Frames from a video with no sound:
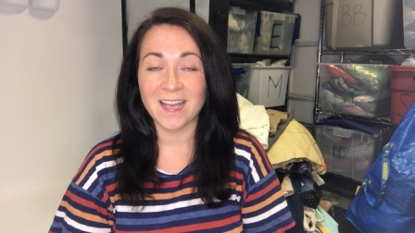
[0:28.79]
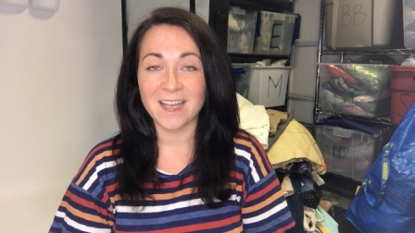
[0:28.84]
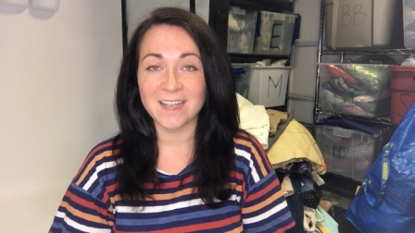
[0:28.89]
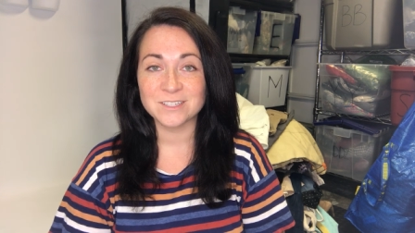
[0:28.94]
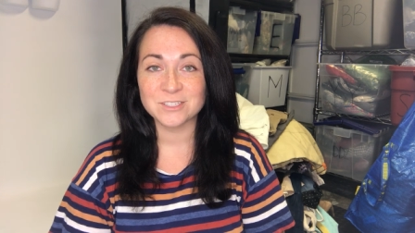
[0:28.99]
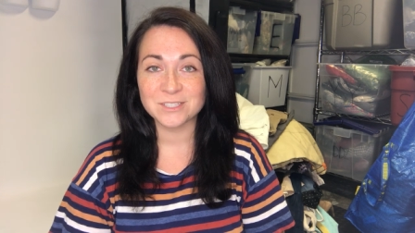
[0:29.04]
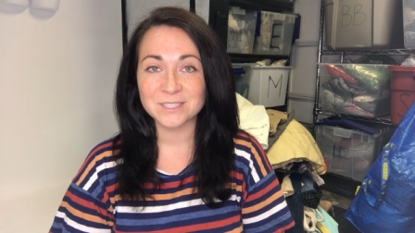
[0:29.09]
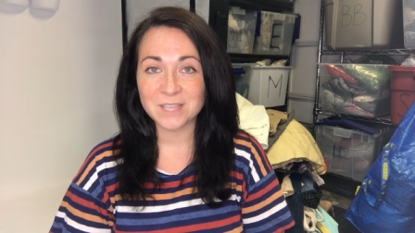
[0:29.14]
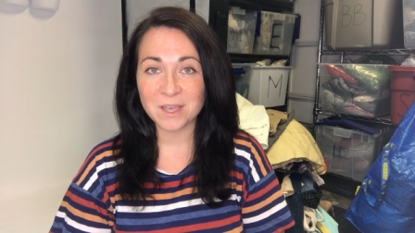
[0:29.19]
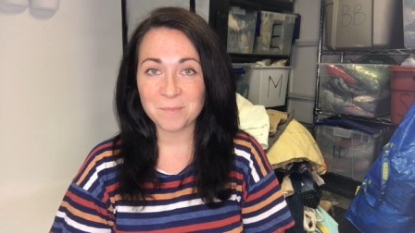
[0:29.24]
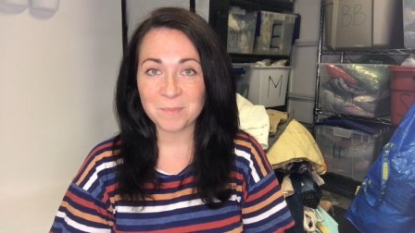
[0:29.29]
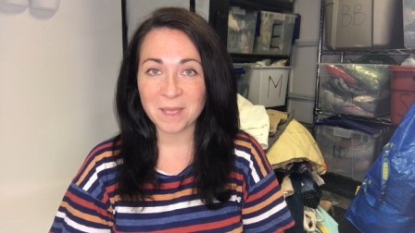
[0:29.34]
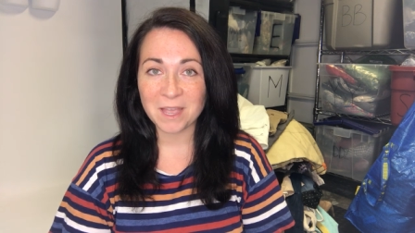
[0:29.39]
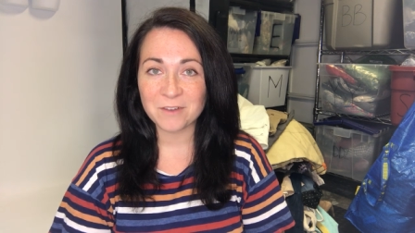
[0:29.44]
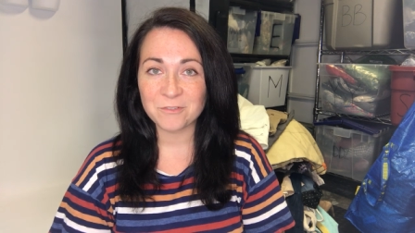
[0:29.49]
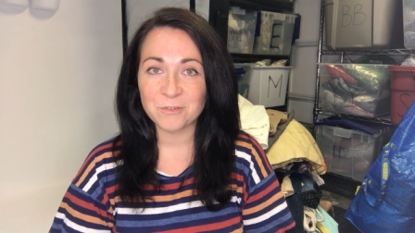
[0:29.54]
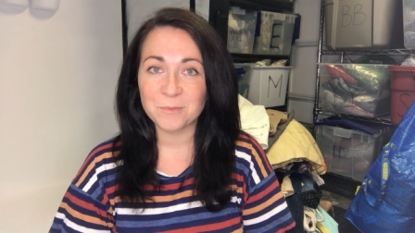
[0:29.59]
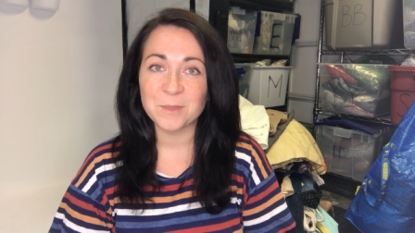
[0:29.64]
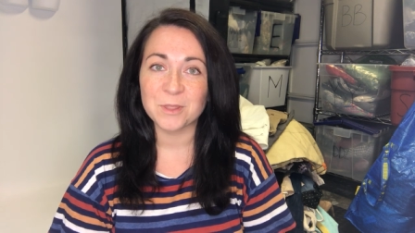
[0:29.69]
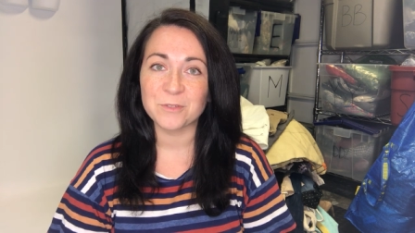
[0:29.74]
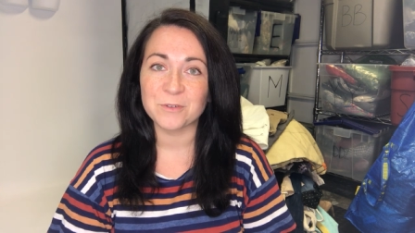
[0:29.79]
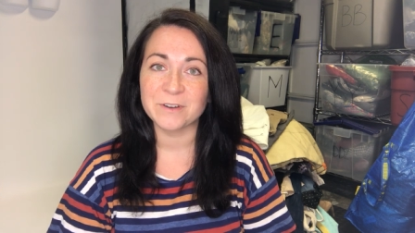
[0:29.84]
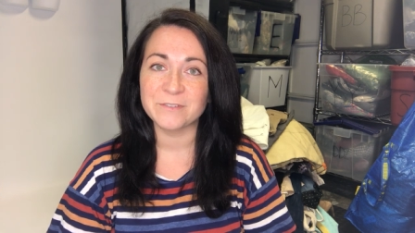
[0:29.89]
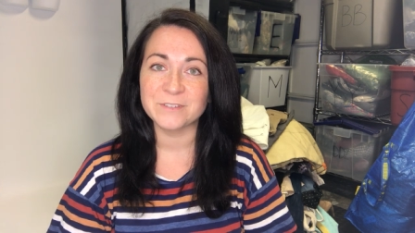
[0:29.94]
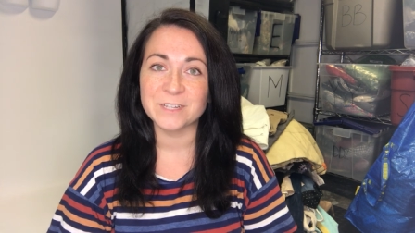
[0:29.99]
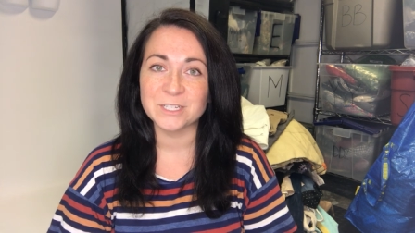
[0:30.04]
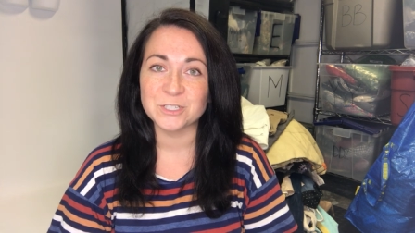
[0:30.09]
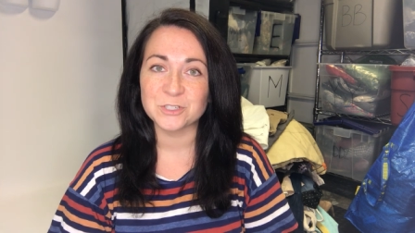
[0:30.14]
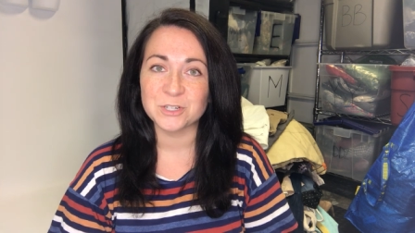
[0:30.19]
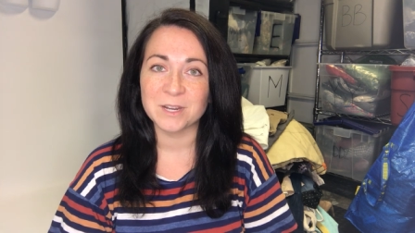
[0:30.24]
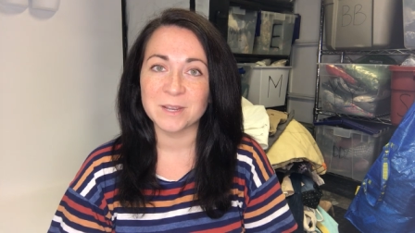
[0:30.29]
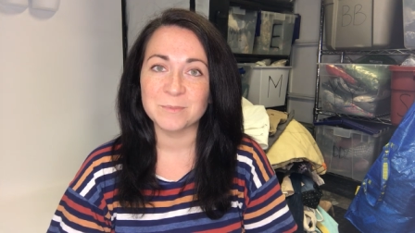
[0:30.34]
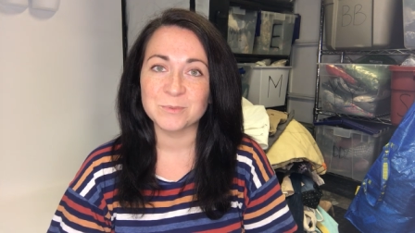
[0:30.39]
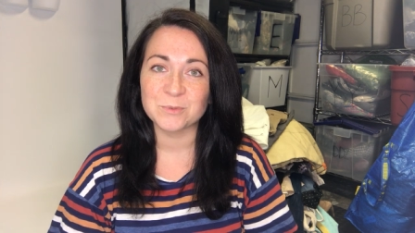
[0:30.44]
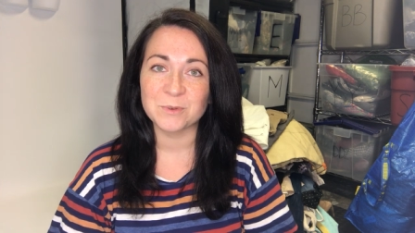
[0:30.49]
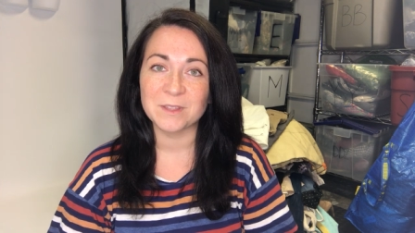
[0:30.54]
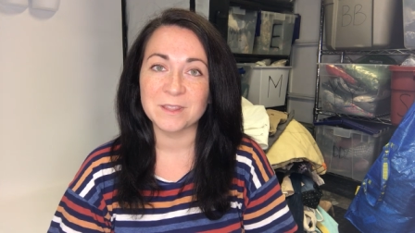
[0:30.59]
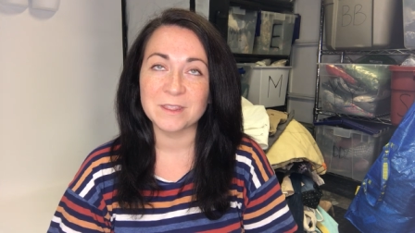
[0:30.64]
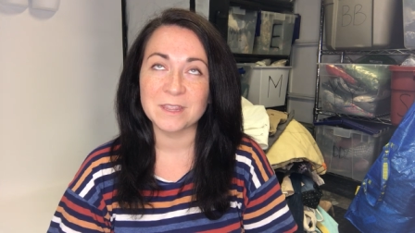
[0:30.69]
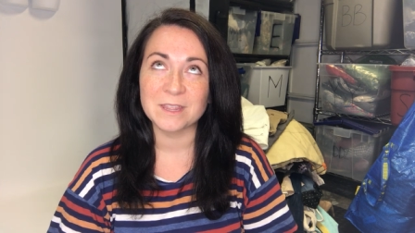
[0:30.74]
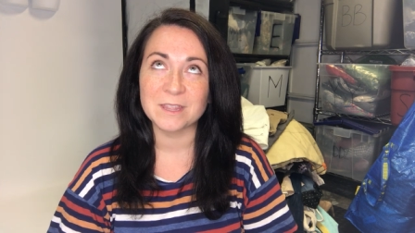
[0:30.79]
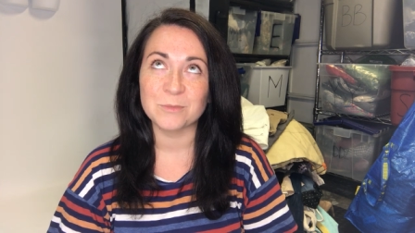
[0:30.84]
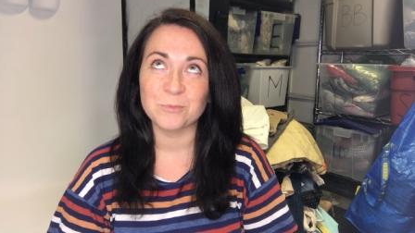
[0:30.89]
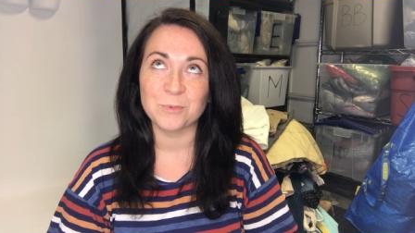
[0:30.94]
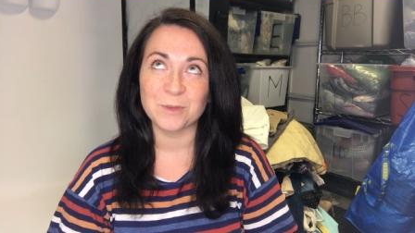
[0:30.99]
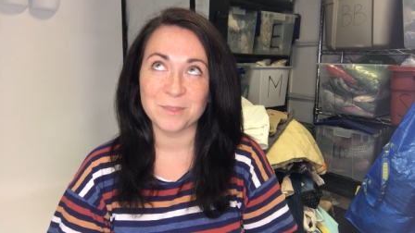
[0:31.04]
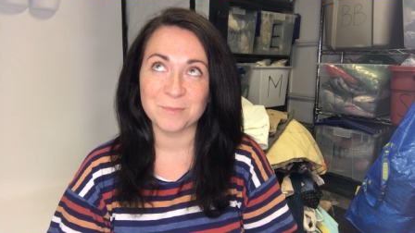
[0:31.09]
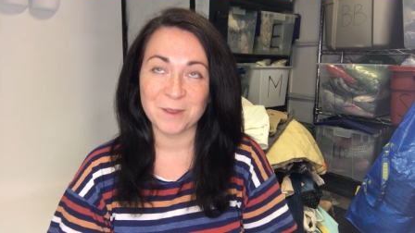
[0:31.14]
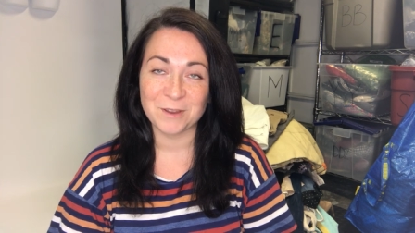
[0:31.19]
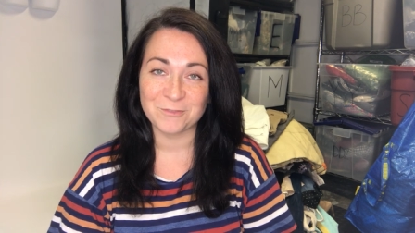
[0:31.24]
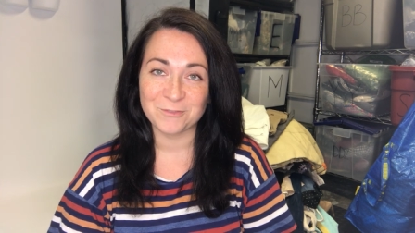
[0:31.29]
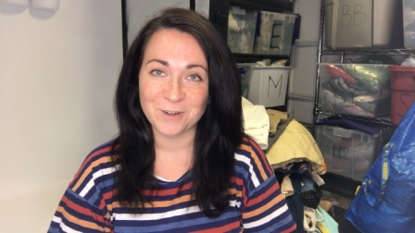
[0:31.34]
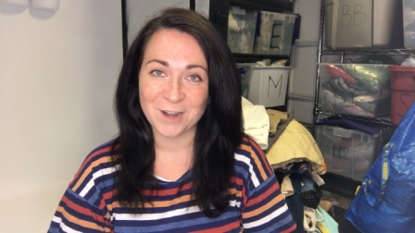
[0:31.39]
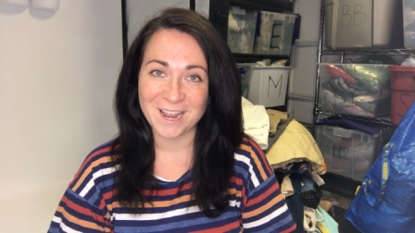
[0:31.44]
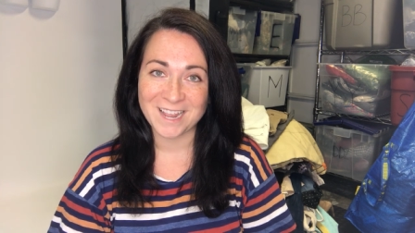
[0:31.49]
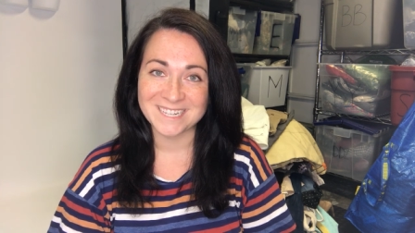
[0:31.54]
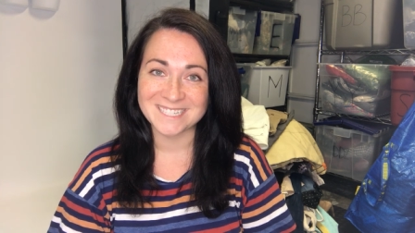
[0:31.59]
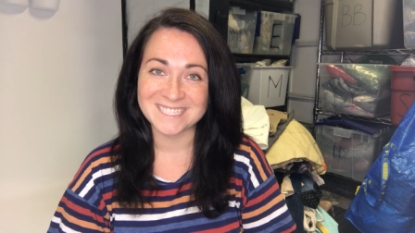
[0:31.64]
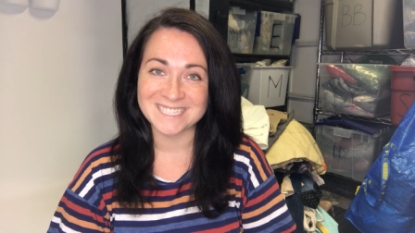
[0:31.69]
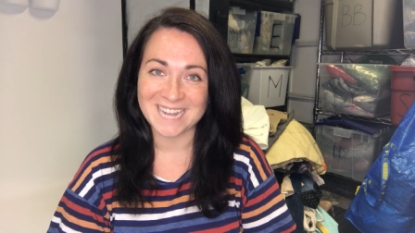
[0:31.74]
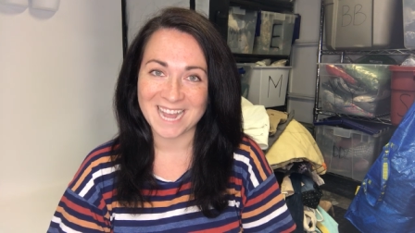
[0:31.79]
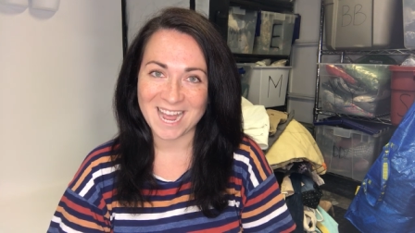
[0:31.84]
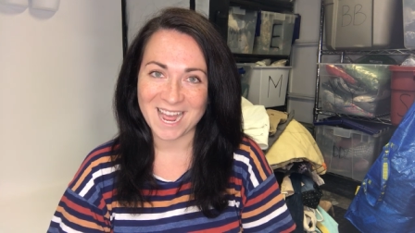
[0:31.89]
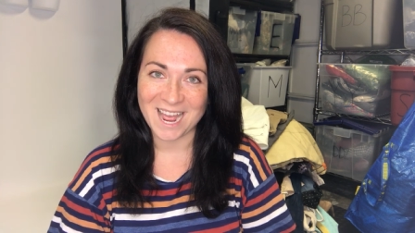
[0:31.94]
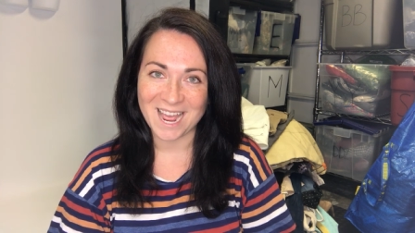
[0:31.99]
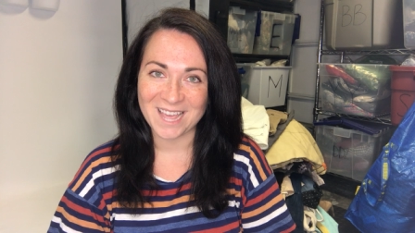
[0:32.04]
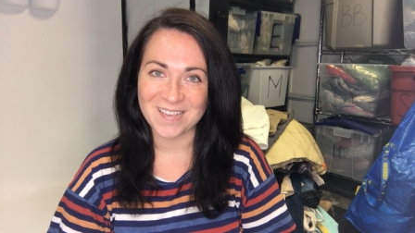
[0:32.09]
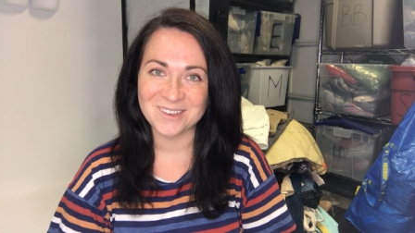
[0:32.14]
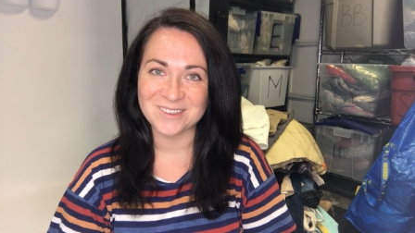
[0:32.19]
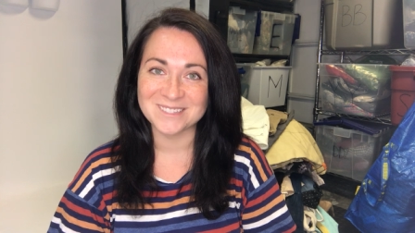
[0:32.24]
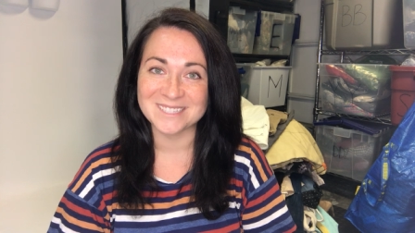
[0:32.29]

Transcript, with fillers: I just got back from a thrifting trip with with my friend Ty,